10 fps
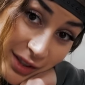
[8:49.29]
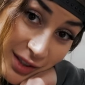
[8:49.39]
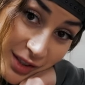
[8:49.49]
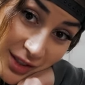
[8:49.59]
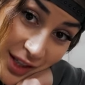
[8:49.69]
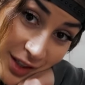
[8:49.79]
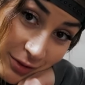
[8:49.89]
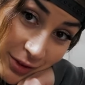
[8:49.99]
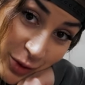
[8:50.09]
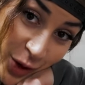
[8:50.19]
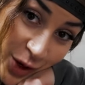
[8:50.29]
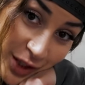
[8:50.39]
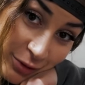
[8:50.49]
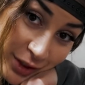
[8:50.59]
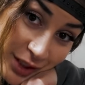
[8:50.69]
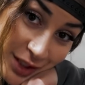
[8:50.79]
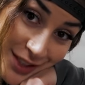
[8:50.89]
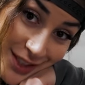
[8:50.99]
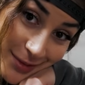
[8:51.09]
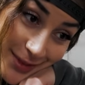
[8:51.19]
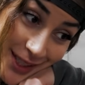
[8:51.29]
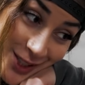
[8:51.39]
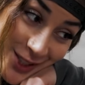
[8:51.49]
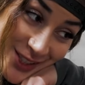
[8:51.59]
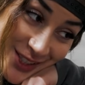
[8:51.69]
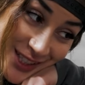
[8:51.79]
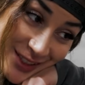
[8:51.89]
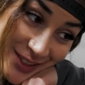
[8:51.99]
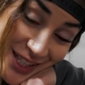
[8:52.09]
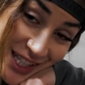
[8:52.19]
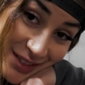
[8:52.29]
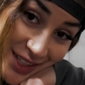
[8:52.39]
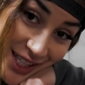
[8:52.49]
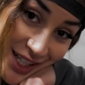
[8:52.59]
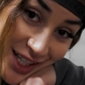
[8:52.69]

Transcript: this is the end of the vlog. If it is, make sure to leave a thumbs